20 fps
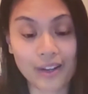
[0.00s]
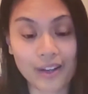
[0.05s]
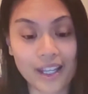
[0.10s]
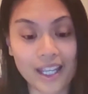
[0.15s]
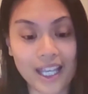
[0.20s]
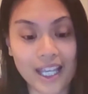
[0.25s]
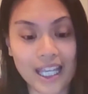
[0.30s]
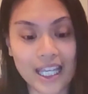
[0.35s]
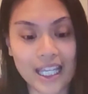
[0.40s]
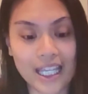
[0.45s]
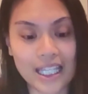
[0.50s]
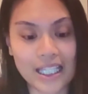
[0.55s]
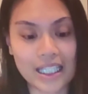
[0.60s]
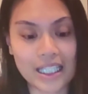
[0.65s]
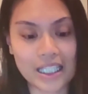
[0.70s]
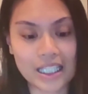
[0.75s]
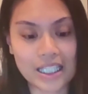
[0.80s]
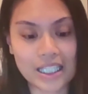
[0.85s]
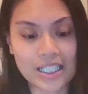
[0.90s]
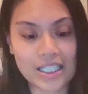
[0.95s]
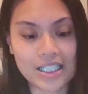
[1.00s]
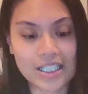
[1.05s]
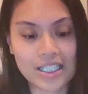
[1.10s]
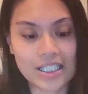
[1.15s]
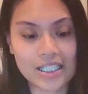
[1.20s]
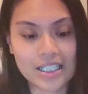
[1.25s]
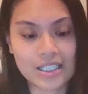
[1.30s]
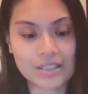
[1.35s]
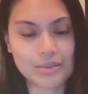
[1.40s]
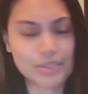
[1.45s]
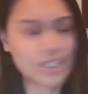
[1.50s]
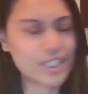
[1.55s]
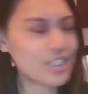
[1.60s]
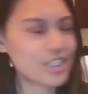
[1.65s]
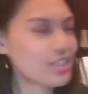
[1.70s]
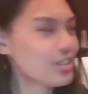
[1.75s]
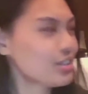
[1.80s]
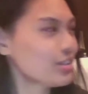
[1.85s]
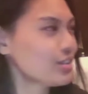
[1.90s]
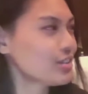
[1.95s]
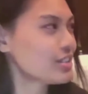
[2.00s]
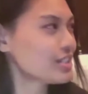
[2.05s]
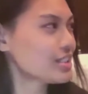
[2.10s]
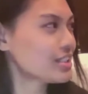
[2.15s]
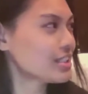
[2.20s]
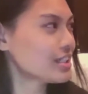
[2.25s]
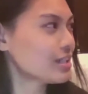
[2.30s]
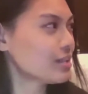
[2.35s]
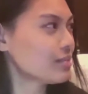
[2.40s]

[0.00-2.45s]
and what did you used to tell me?